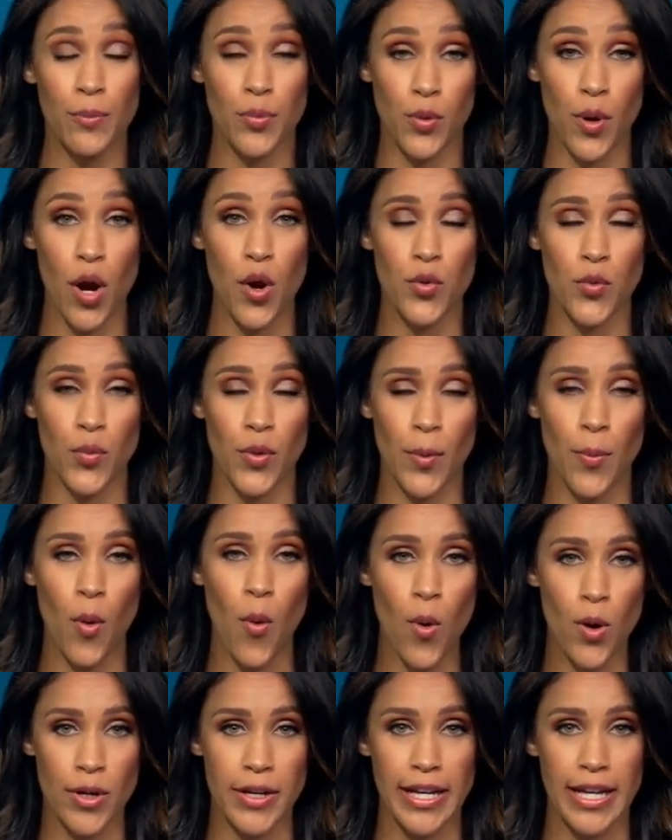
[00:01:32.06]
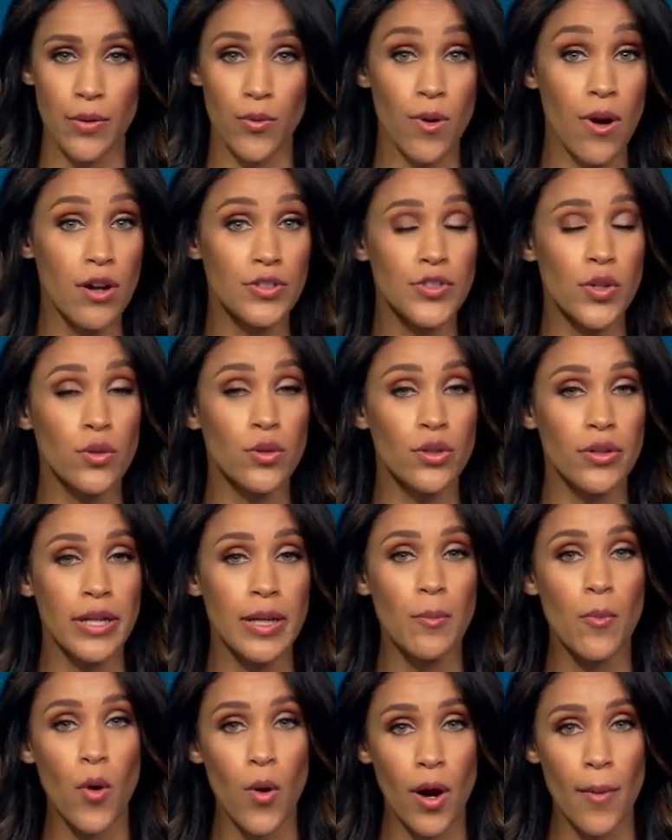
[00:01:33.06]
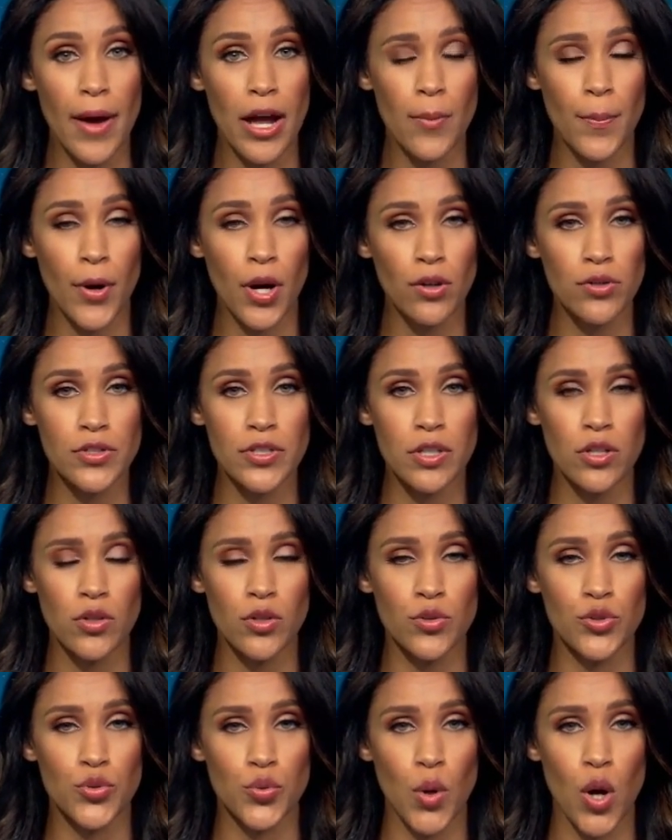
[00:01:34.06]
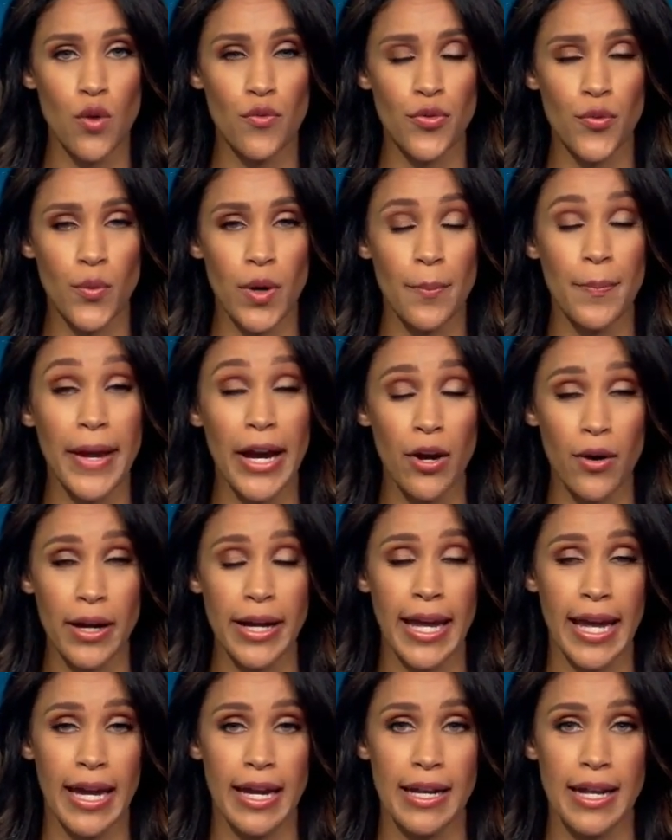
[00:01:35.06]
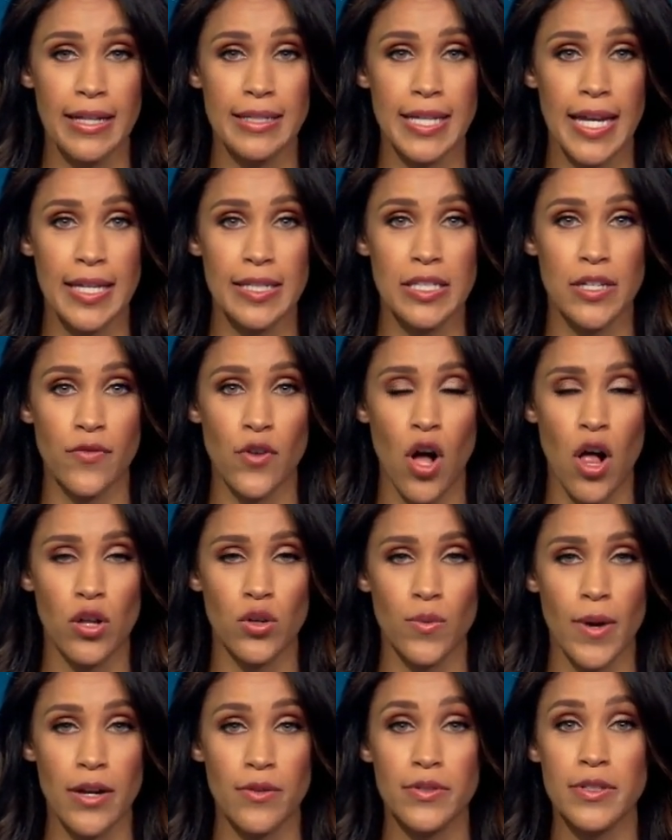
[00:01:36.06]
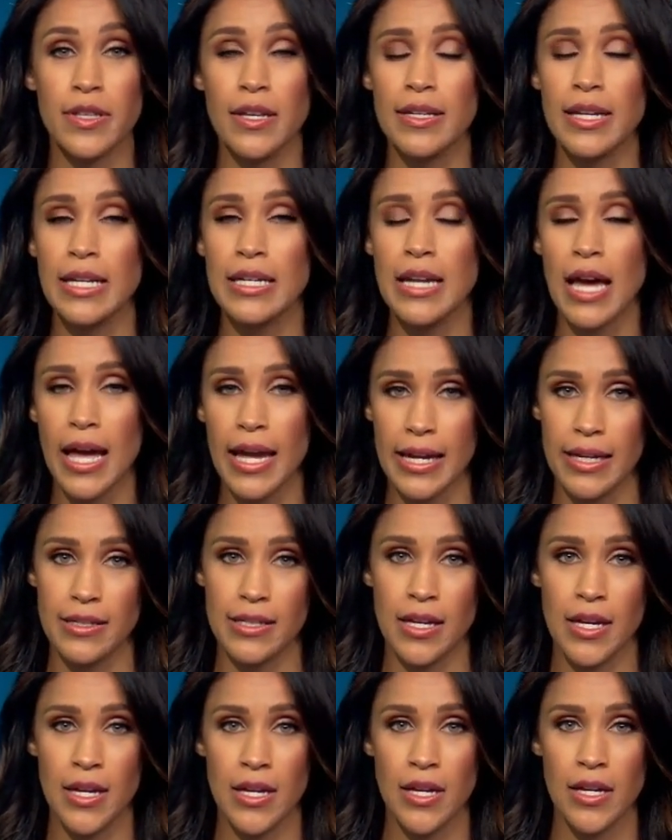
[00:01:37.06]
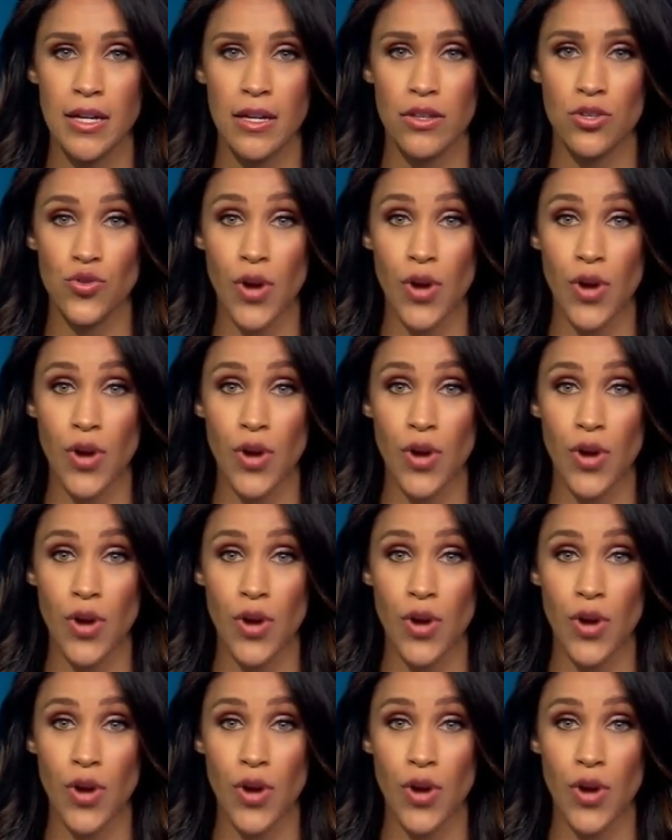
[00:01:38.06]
Brode reporting. We're also learning more about a person who drove through a barricade at Taste of Colorado Sunday night. The